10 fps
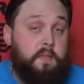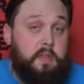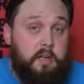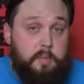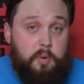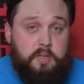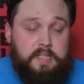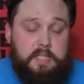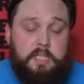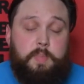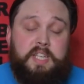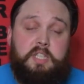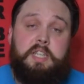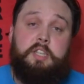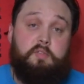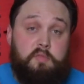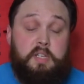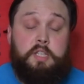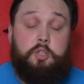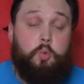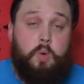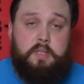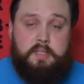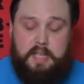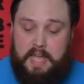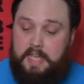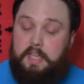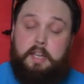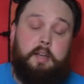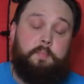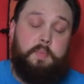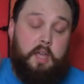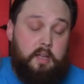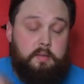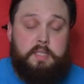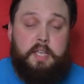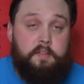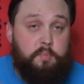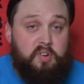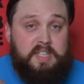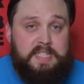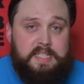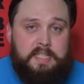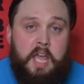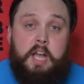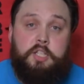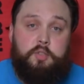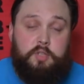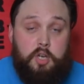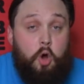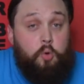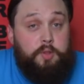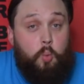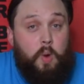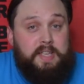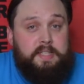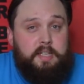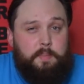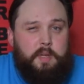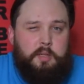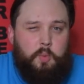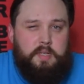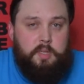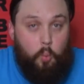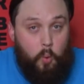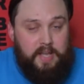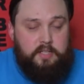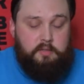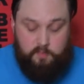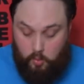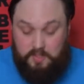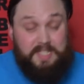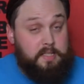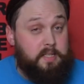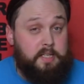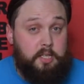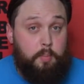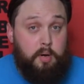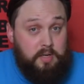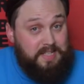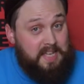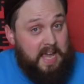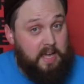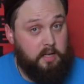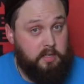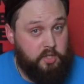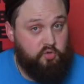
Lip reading: of thigh pockets especially, you really do want a set of braces to sort of hold the waist up. Otherwise the weight of what's inside of your pockets can kind of